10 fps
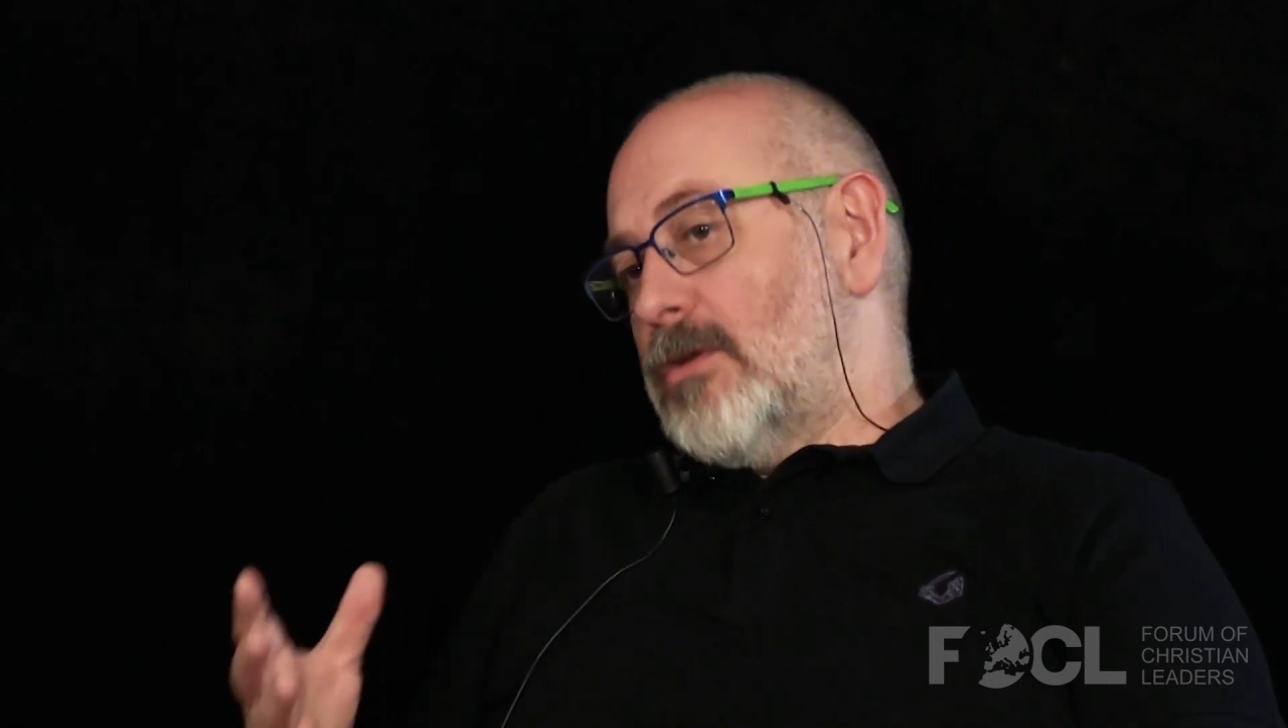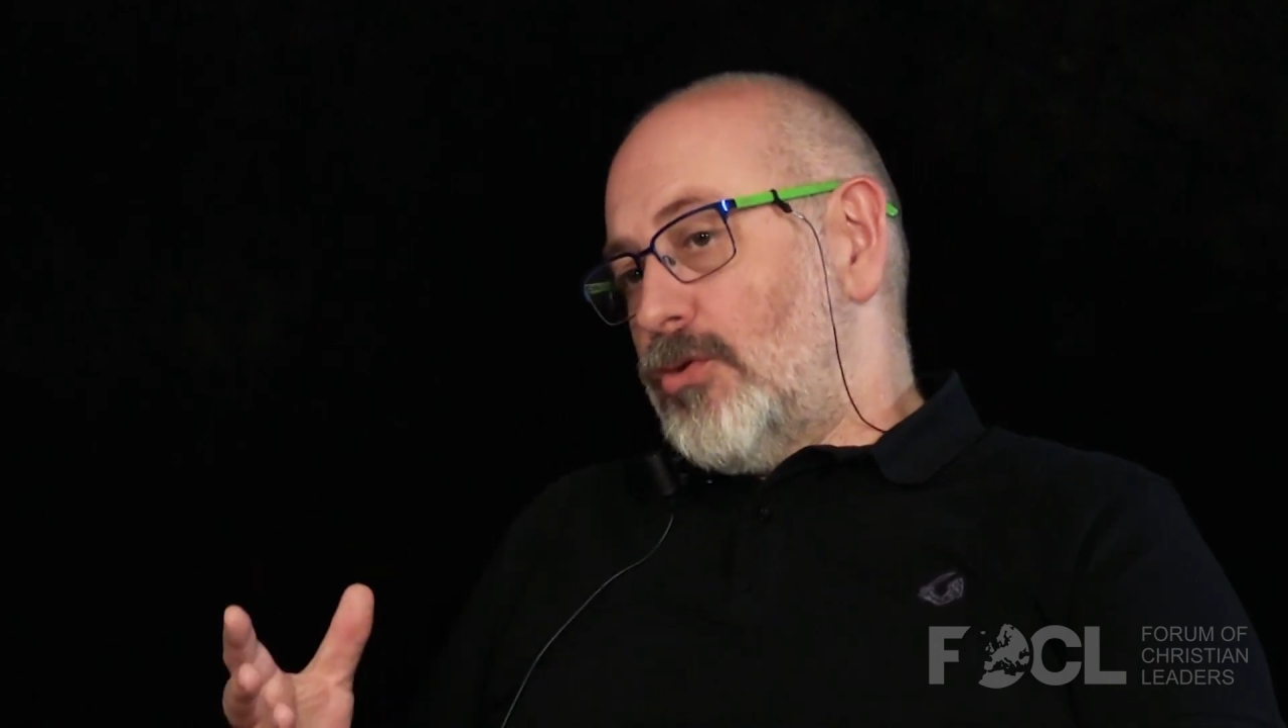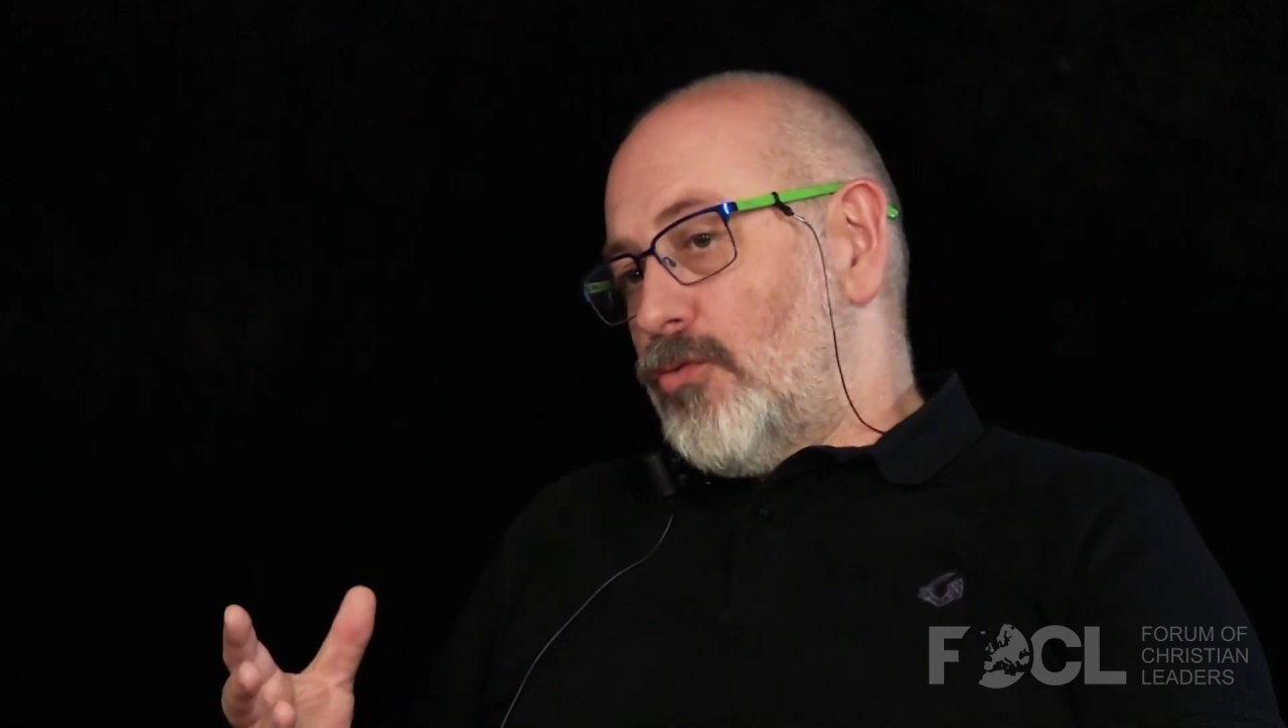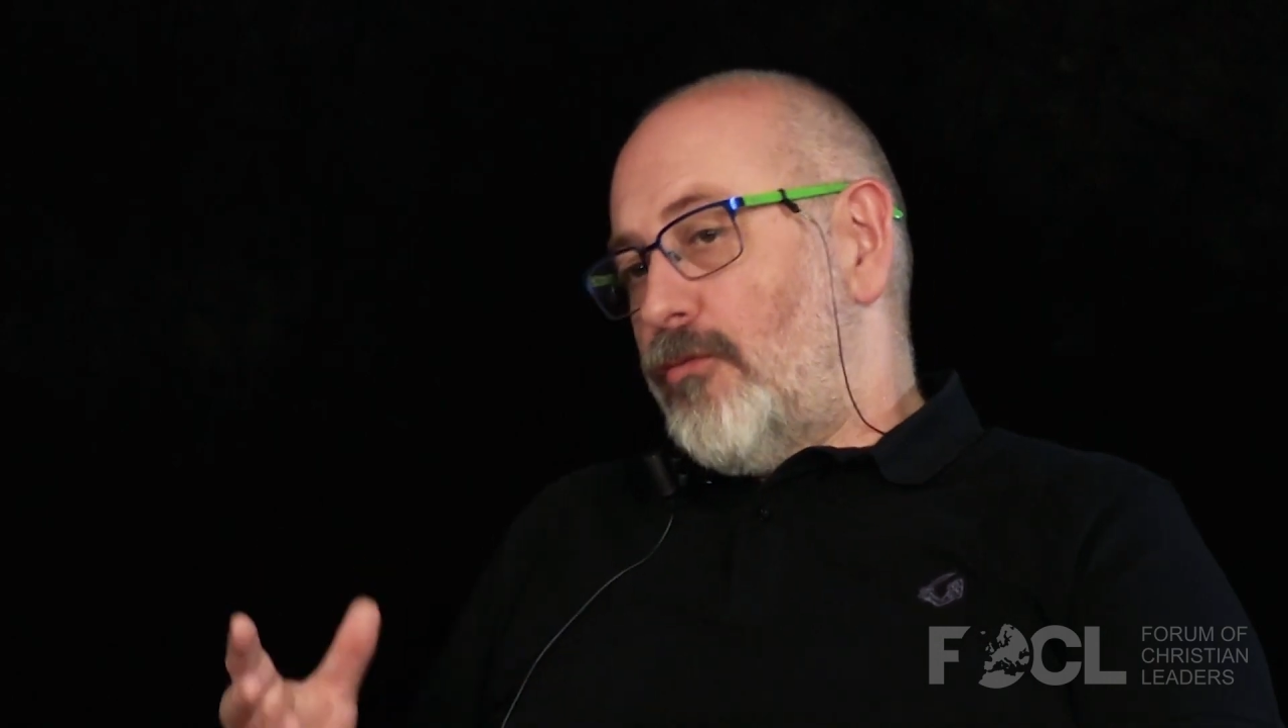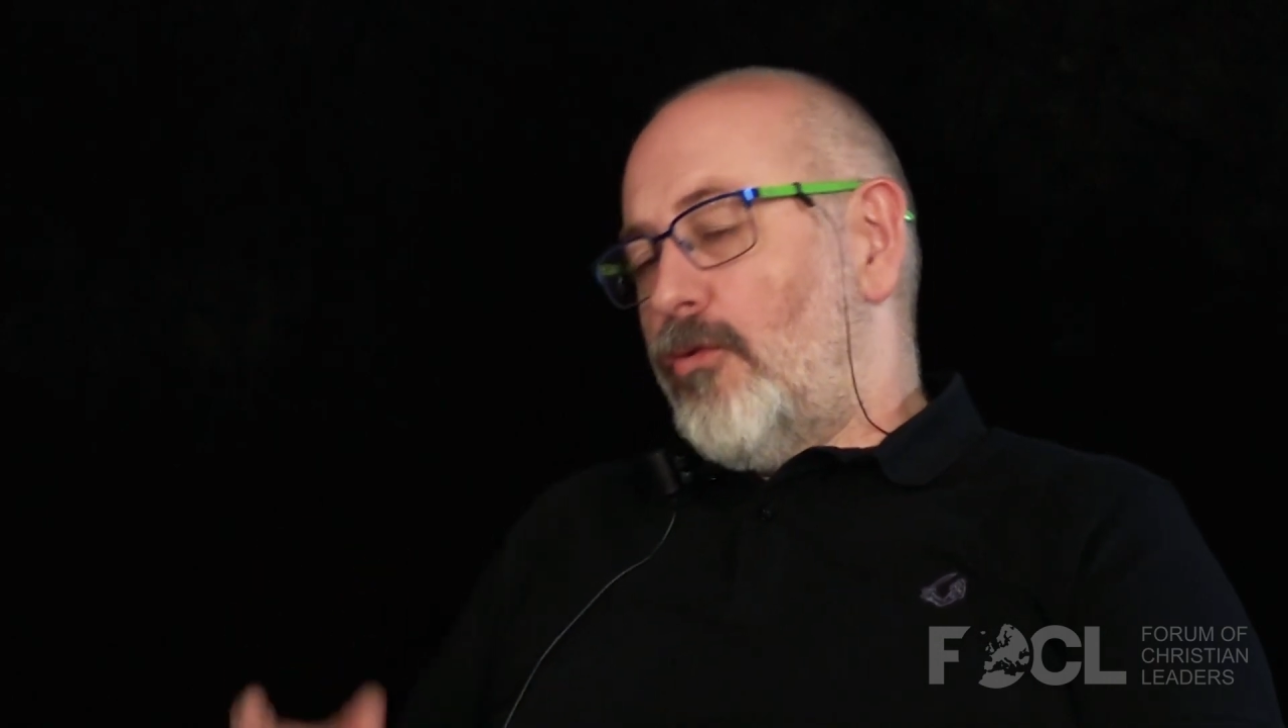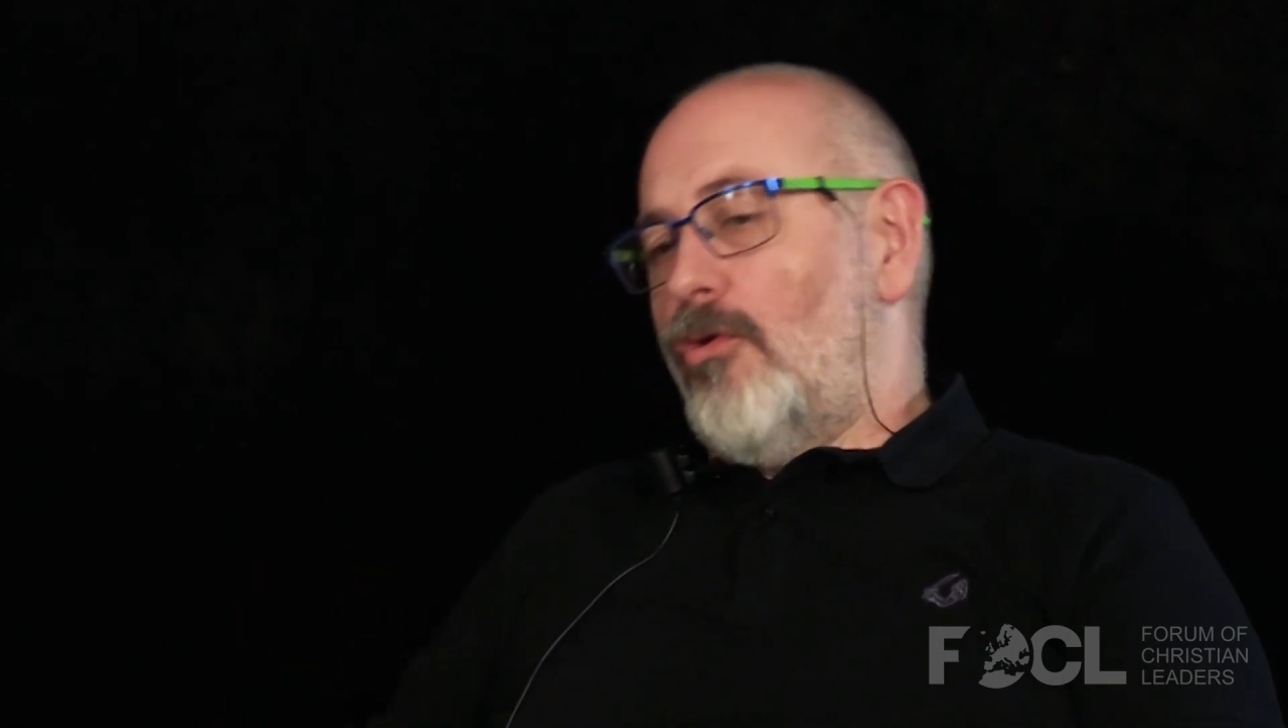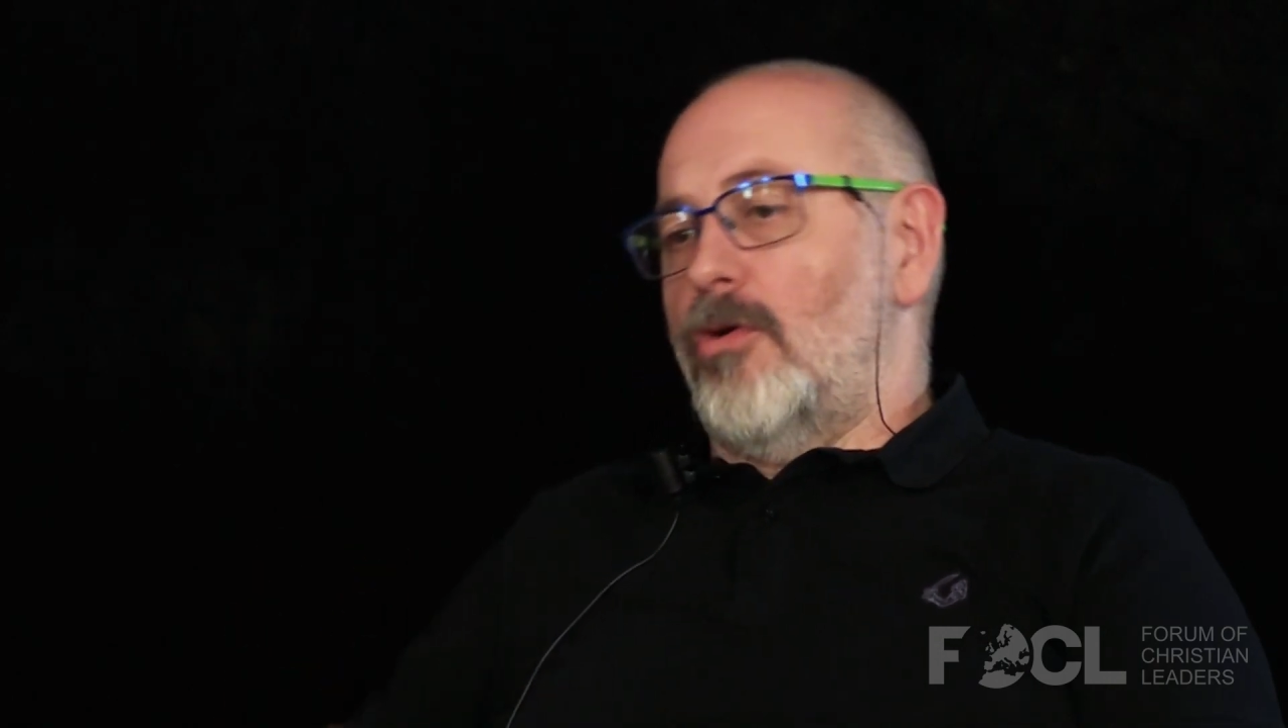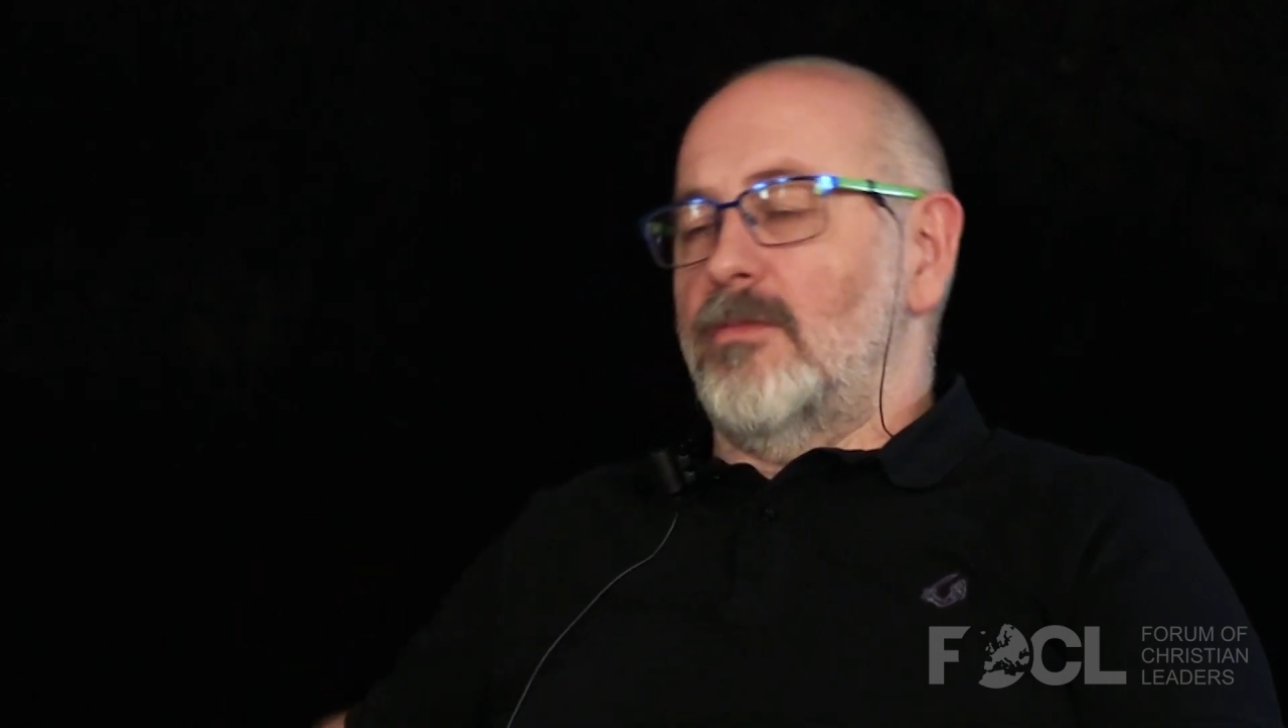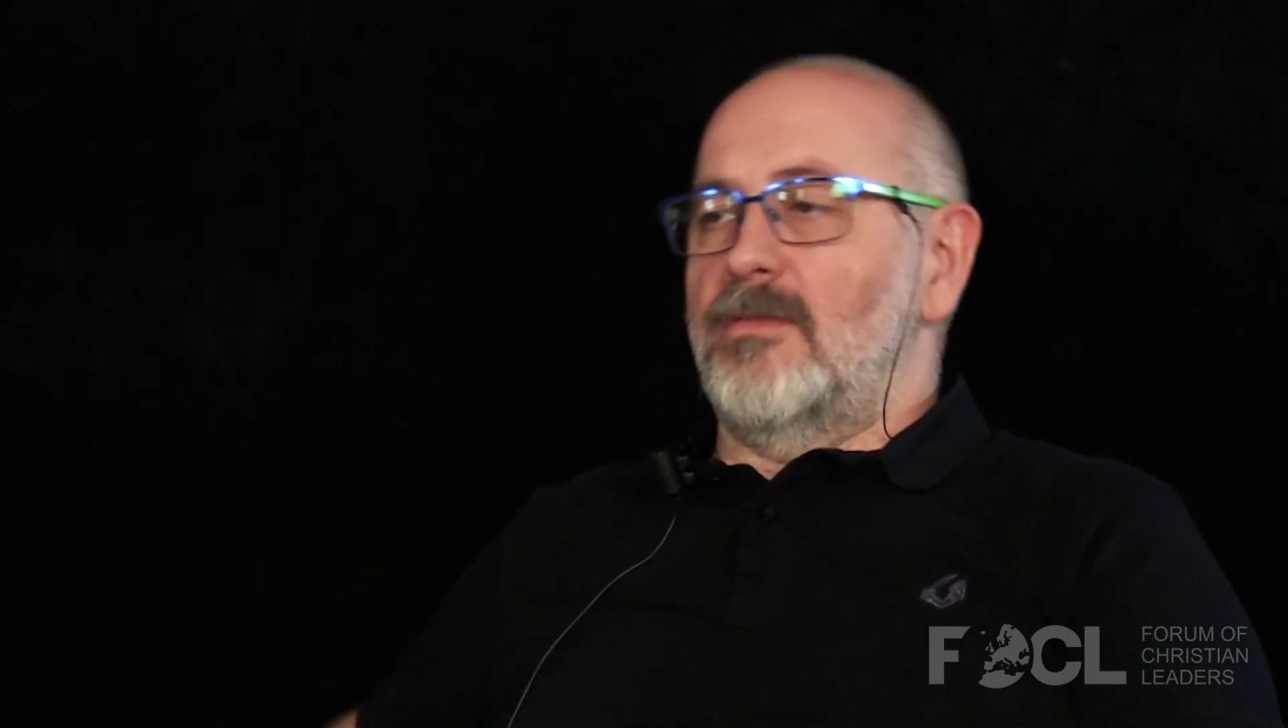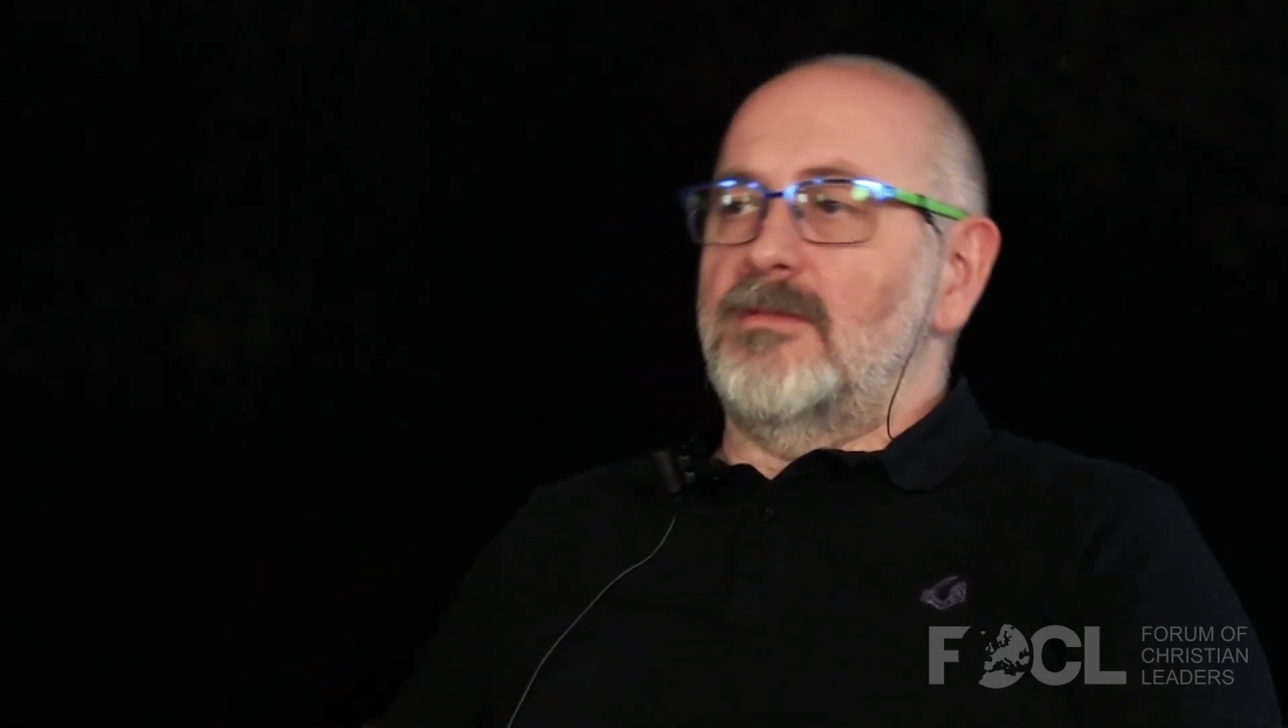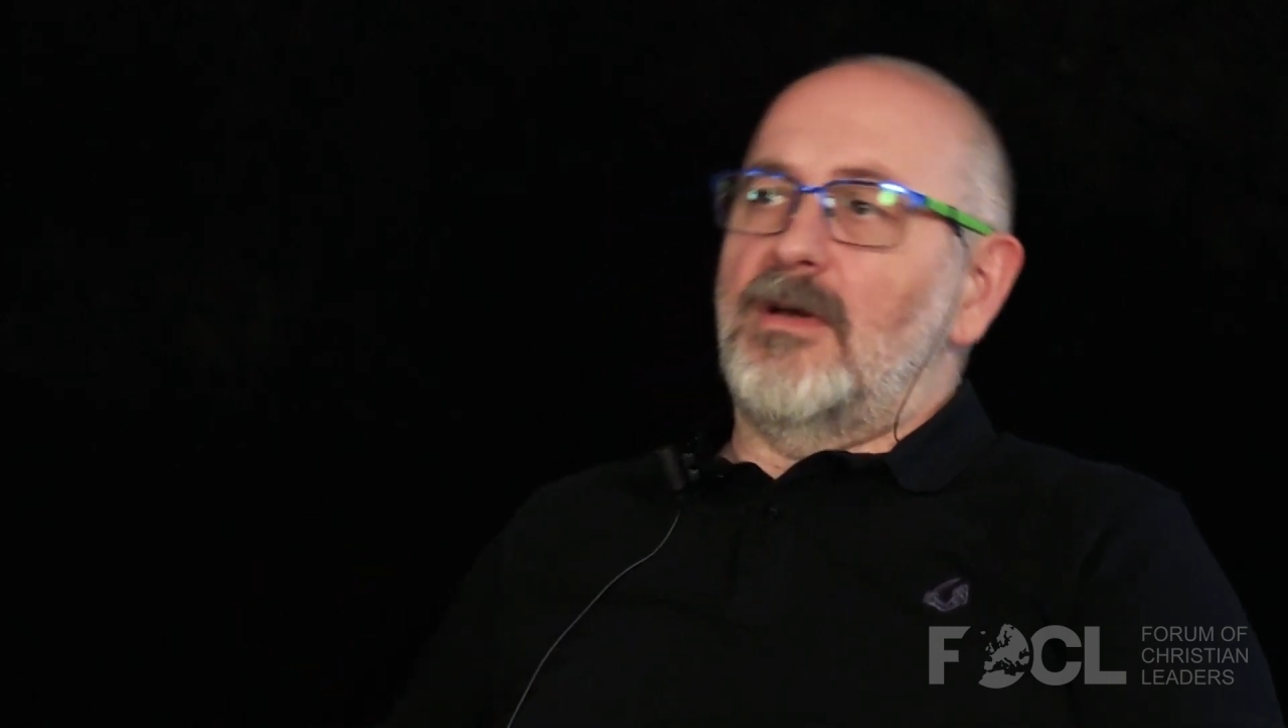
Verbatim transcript: a new form